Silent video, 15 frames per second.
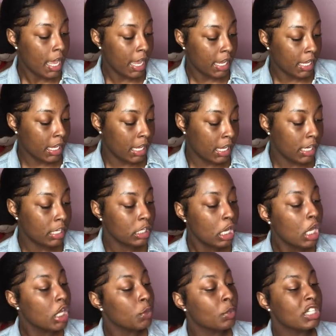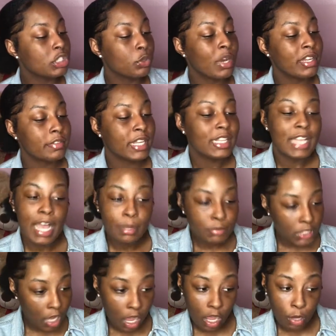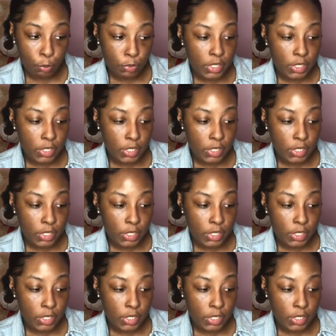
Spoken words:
And you want to have a laptop.